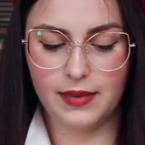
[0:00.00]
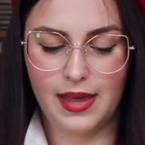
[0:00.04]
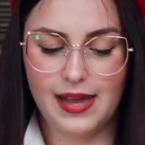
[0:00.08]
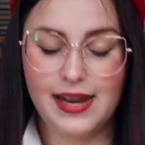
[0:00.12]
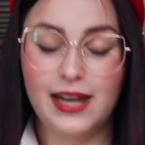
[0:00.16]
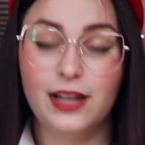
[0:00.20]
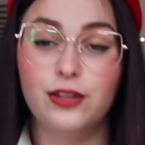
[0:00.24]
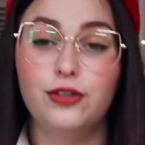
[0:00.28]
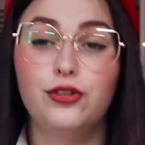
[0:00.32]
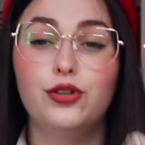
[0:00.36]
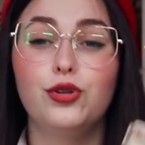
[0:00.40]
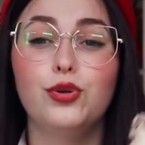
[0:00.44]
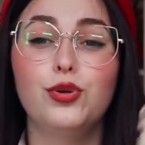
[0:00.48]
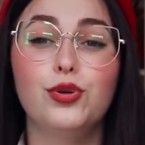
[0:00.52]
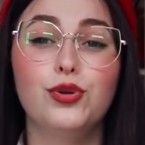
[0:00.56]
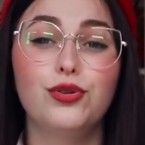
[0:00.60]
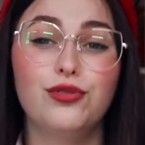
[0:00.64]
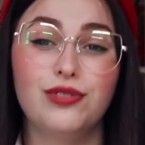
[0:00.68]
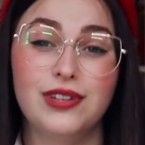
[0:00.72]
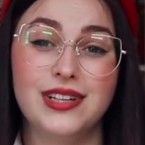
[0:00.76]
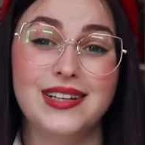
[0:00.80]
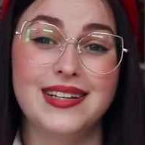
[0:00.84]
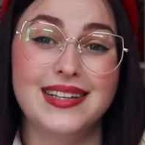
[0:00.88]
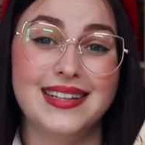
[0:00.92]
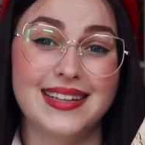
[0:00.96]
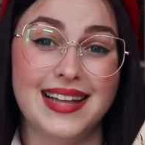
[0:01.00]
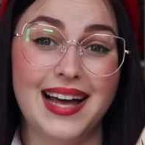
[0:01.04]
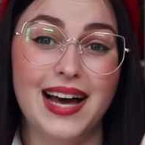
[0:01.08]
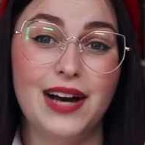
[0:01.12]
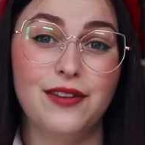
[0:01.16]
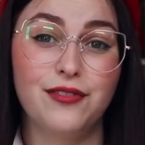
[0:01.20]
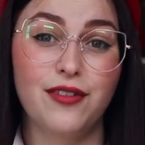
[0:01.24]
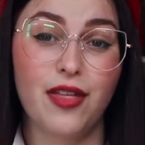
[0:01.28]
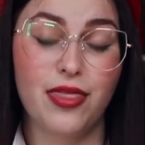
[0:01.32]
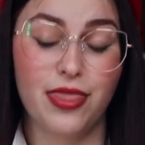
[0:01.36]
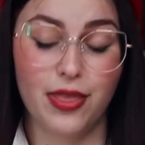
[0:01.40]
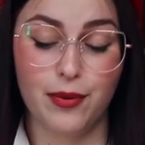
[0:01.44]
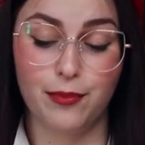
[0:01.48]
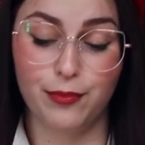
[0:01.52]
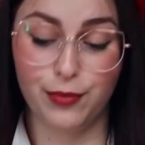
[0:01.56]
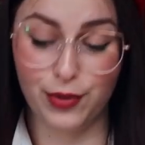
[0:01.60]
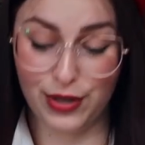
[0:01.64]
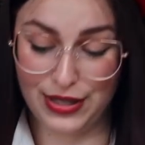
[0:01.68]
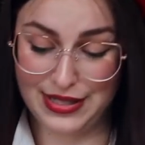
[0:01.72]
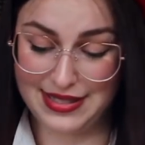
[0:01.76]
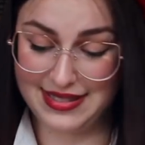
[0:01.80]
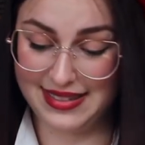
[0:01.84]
And I do really love the book